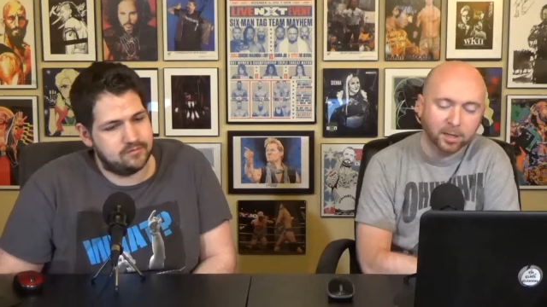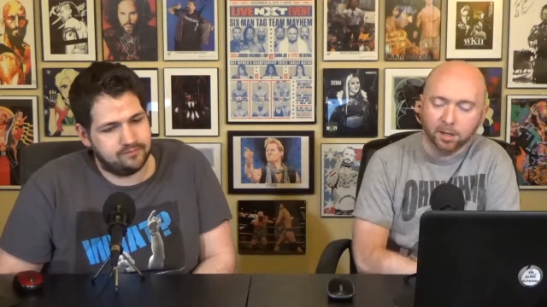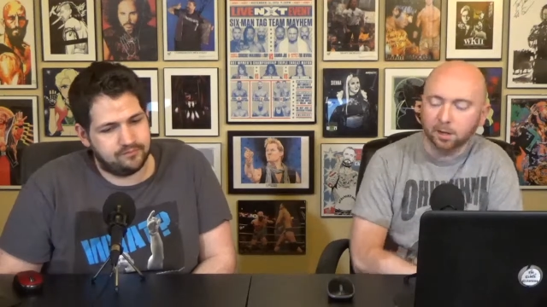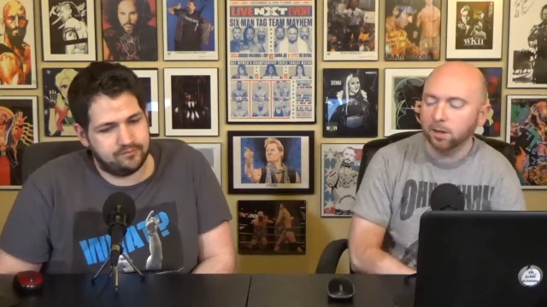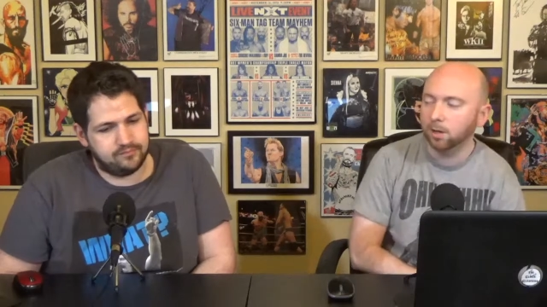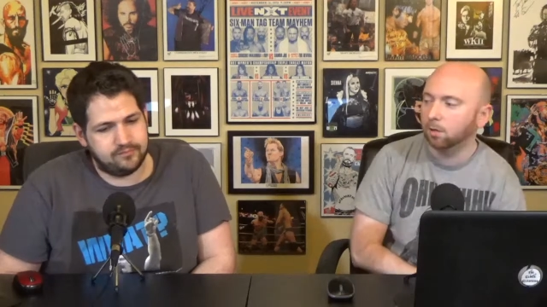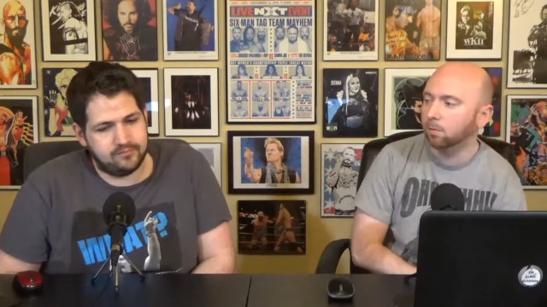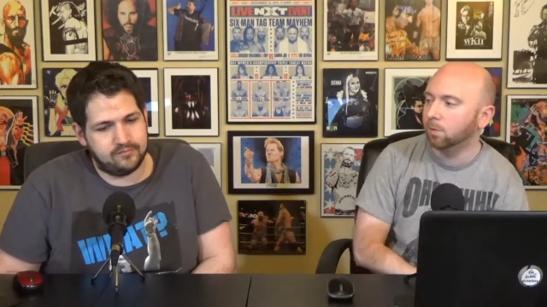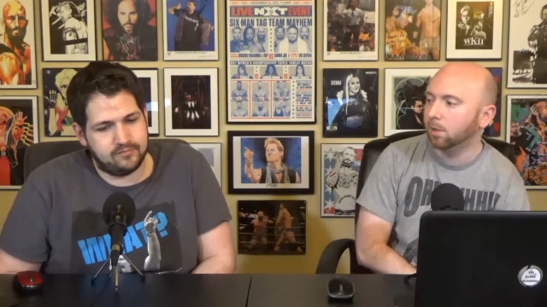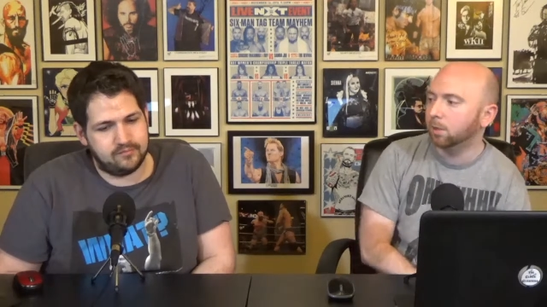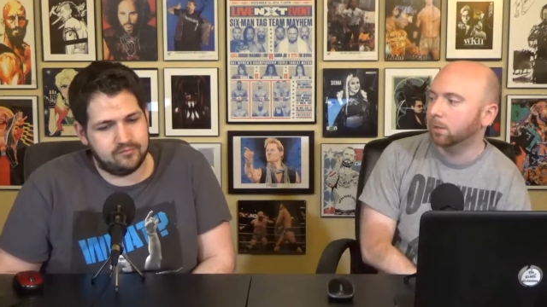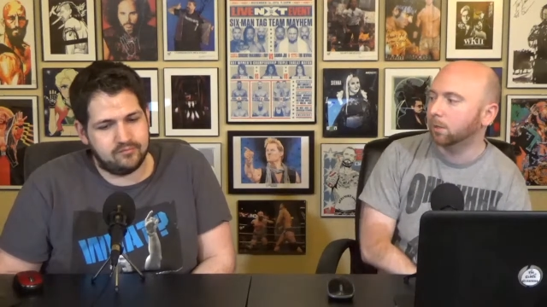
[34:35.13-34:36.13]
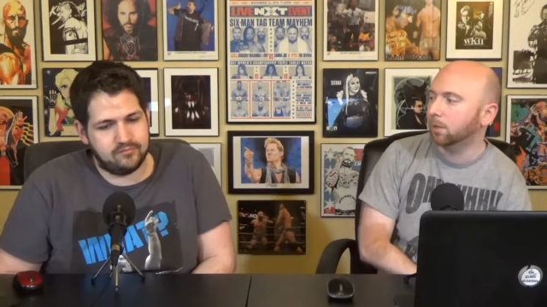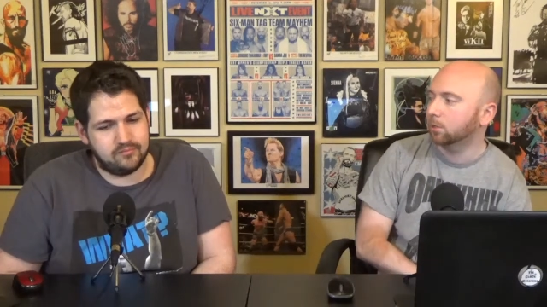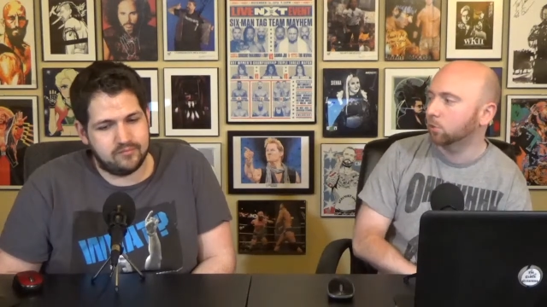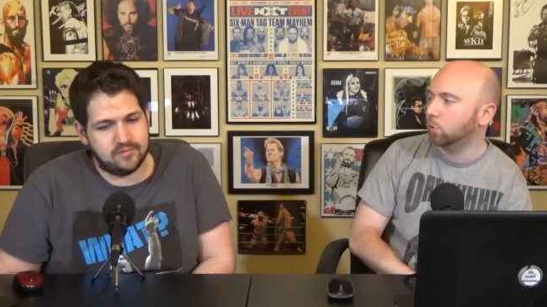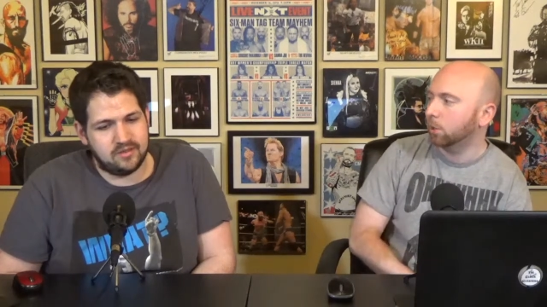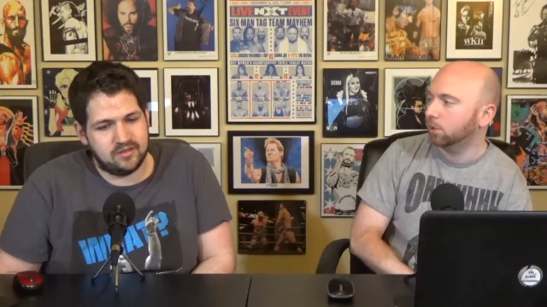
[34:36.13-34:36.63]
Speaker 1: yeah, Naomi uh,
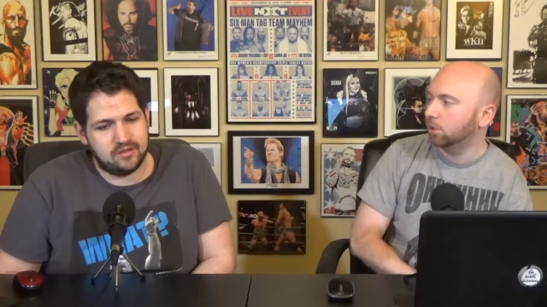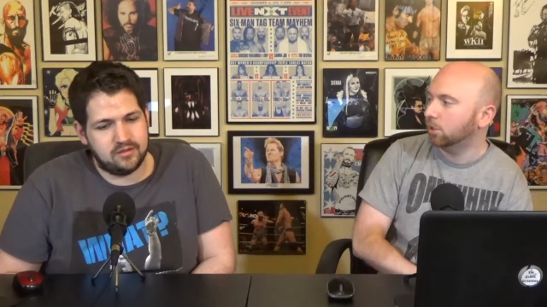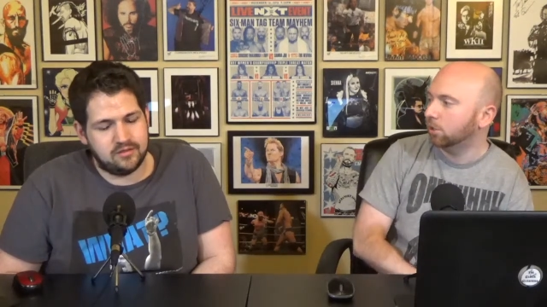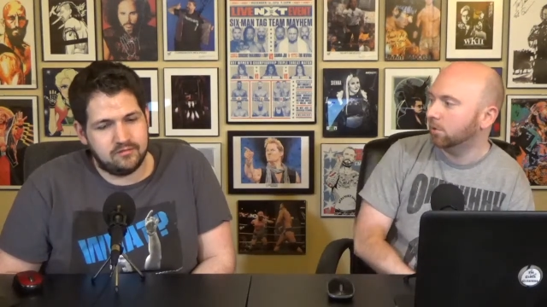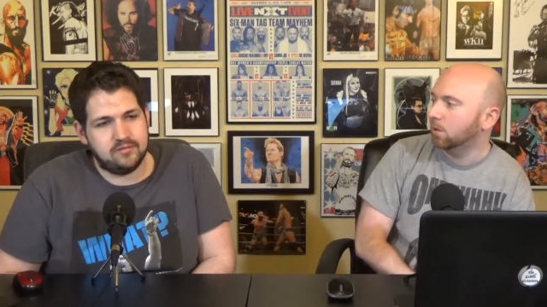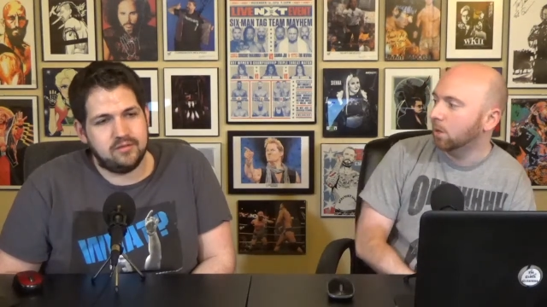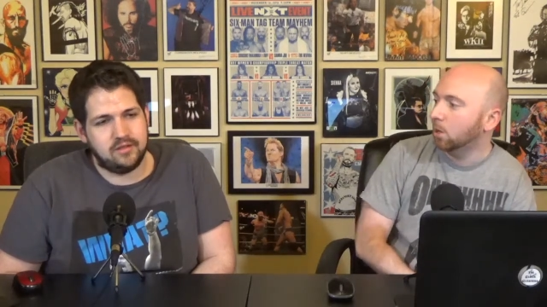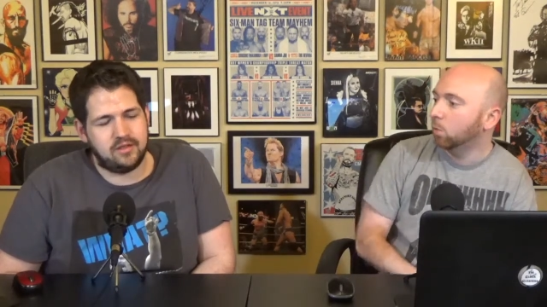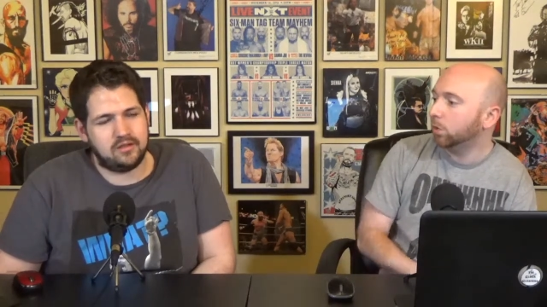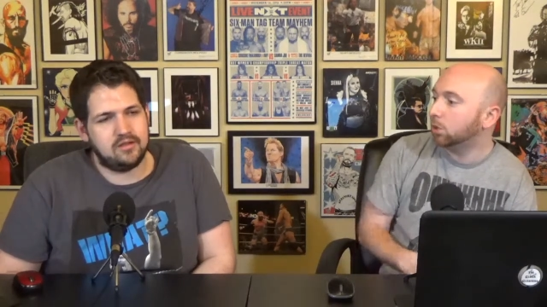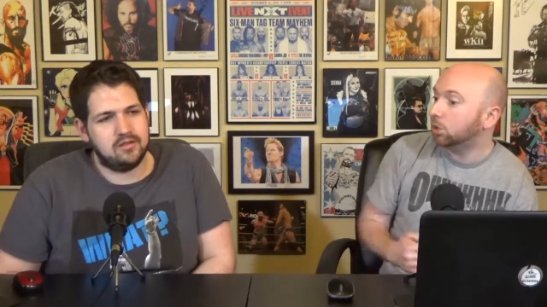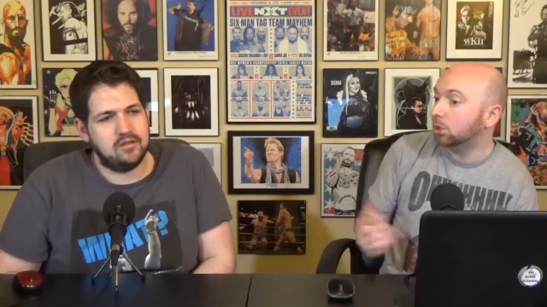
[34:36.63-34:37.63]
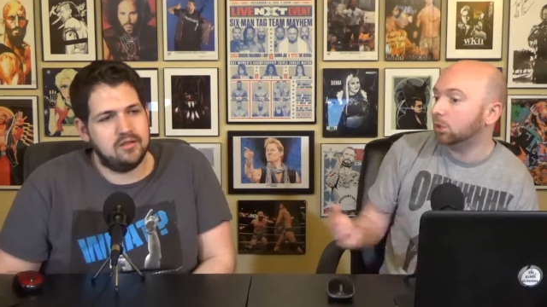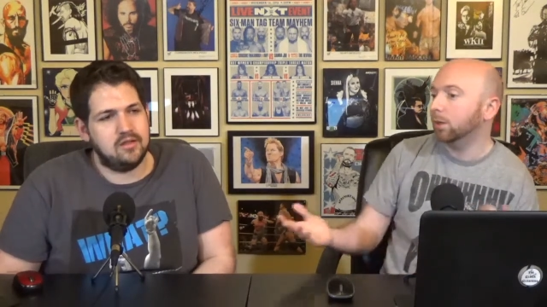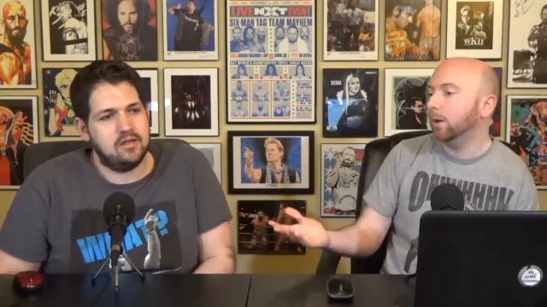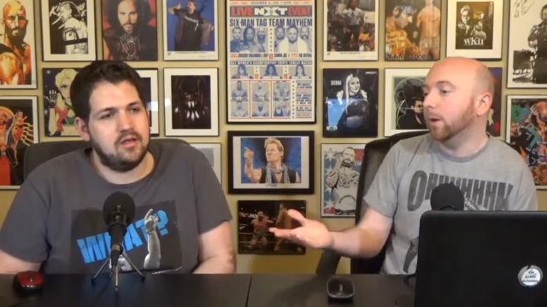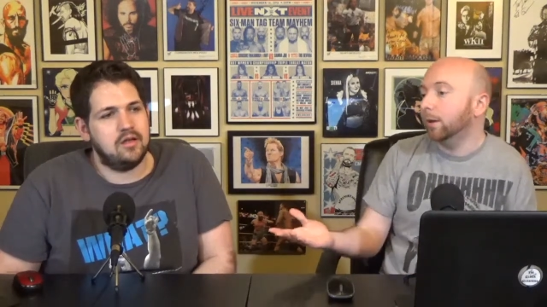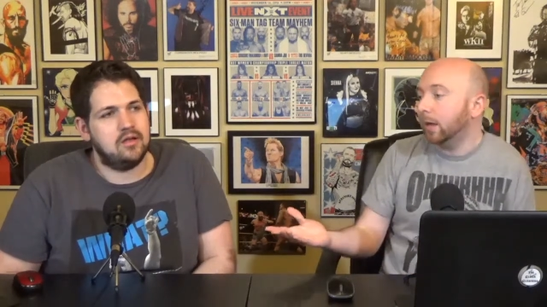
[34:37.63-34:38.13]
got squashed here, which
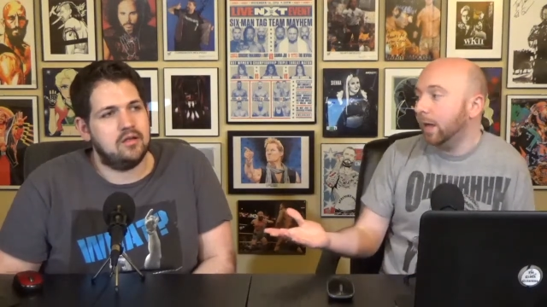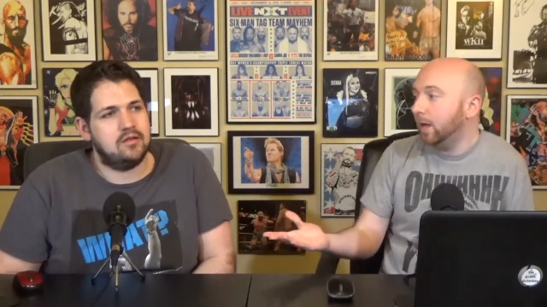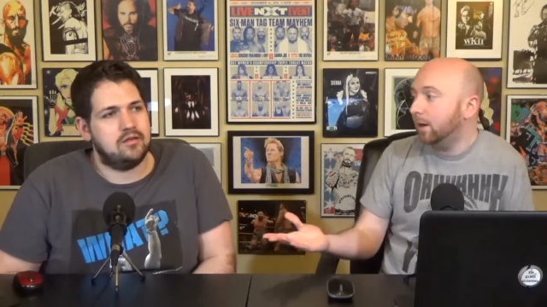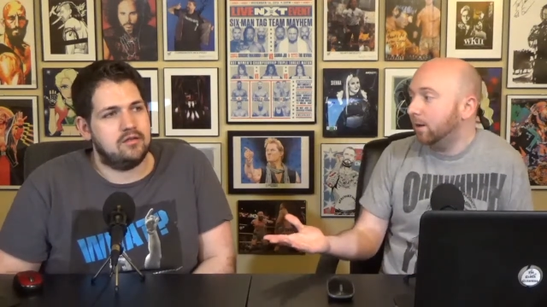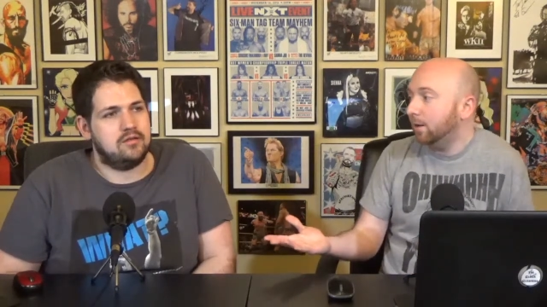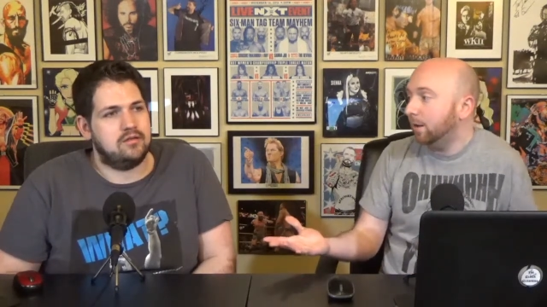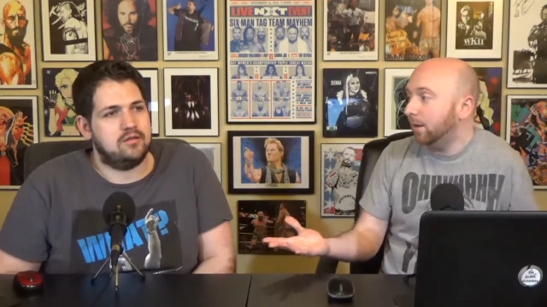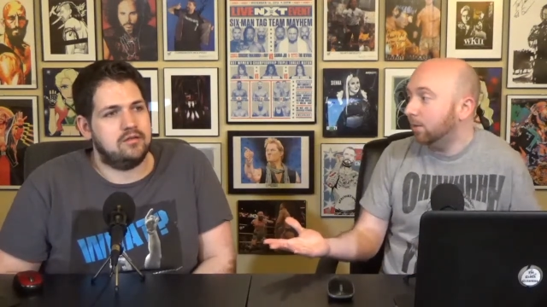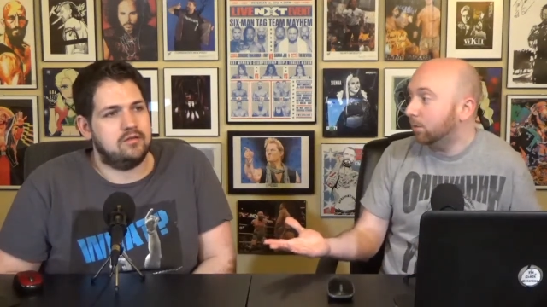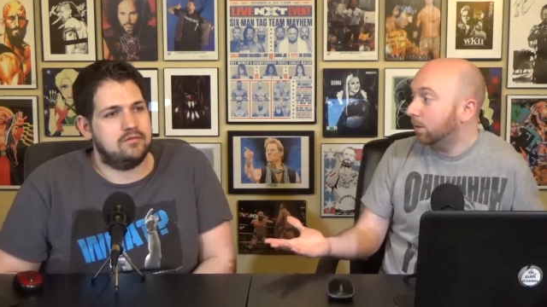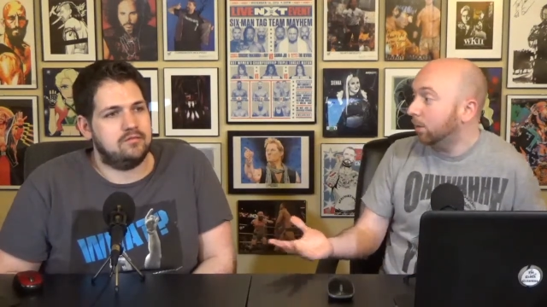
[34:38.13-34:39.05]
again, in